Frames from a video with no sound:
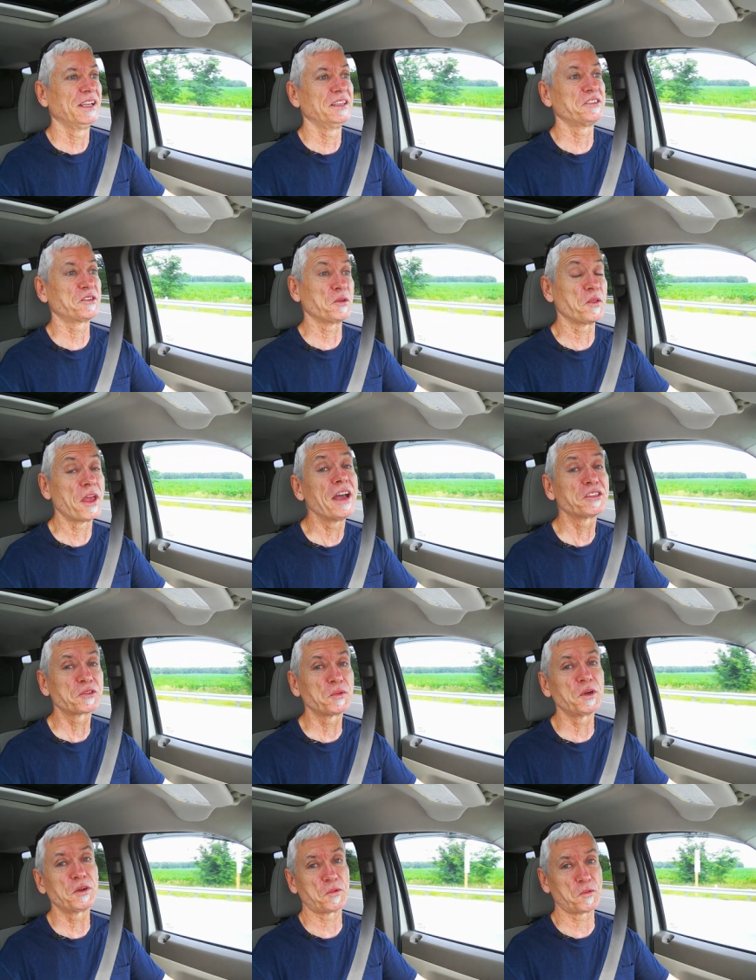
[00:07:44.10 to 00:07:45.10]
so that's
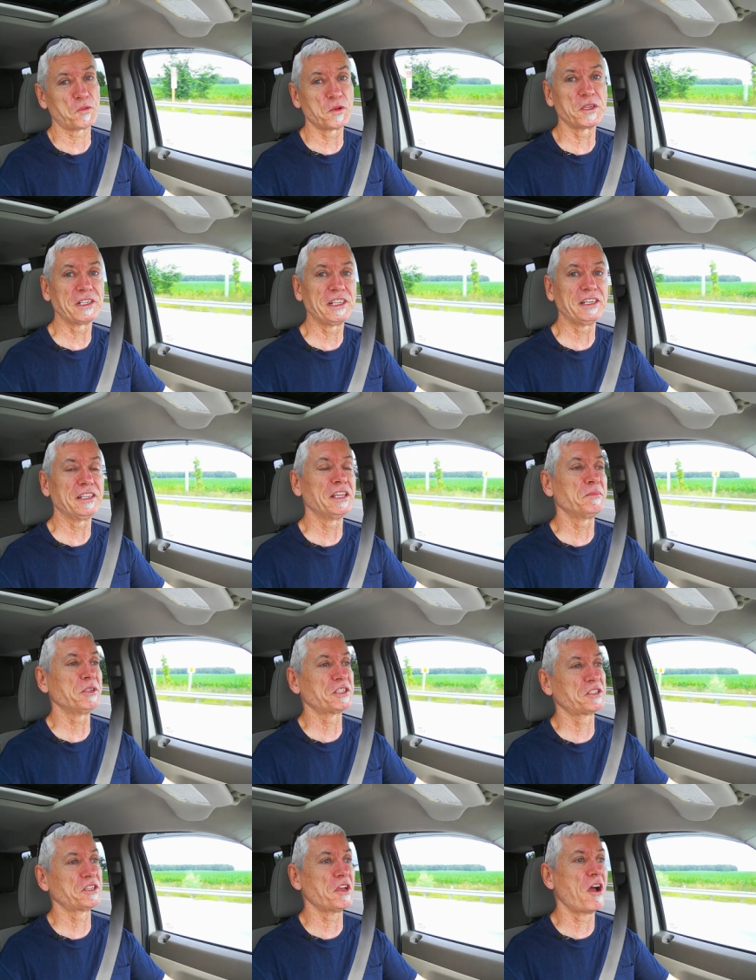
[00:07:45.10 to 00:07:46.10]
what really
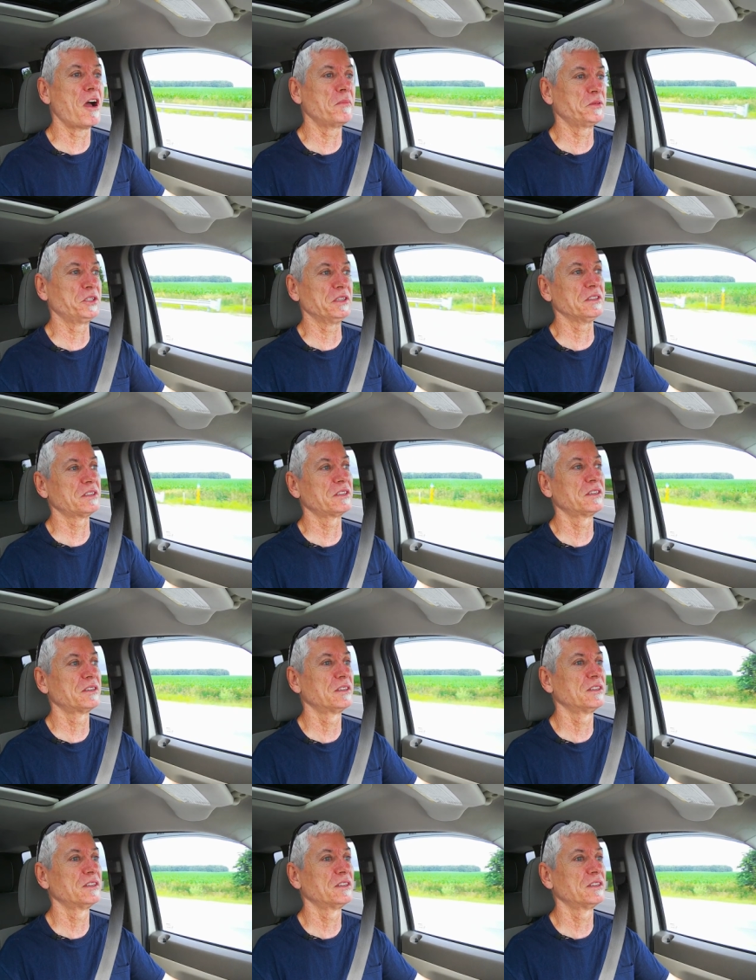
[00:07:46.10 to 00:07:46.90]
limits the options.